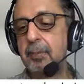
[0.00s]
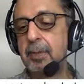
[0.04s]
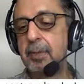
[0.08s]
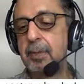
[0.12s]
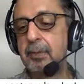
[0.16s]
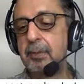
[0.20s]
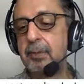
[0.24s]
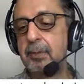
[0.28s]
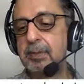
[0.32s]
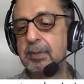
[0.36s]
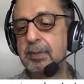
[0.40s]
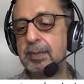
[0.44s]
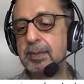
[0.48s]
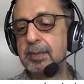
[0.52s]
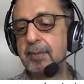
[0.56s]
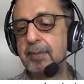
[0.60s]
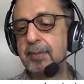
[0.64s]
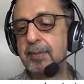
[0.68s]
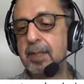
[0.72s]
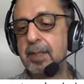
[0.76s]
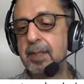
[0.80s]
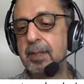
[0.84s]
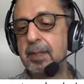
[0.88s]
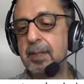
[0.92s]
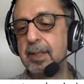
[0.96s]
to
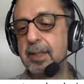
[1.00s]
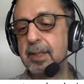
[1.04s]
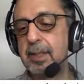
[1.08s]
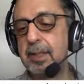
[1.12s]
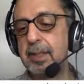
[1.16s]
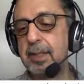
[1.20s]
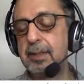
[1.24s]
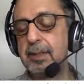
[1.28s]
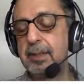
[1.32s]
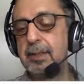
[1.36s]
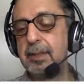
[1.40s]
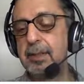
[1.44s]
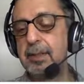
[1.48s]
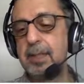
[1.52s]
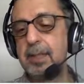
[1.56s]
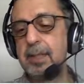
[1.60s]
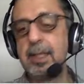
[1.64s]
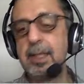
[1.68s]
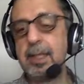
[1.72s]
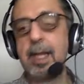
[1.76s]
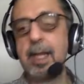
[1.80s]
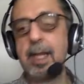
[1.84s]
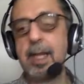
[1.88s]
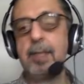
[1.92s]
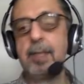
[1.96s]

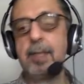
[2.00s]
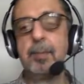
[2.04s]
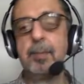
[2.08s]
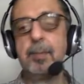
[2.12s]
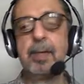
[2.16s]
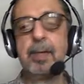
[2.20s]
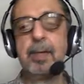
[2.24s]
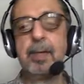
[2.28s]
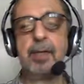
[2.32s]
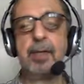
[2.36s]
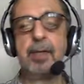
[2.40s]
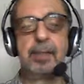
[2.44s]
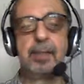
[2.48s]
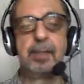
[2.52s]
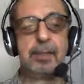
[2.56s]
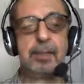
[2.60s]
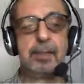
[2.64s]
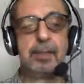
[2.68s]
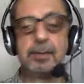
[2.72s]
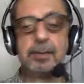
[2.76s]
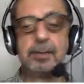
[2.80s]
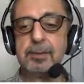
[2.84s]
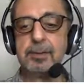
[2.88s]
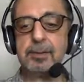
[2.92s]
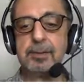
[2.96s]
738 metric
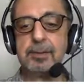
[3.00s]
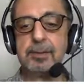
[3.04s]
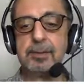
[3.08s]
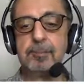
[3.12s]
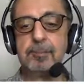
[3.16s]
tons.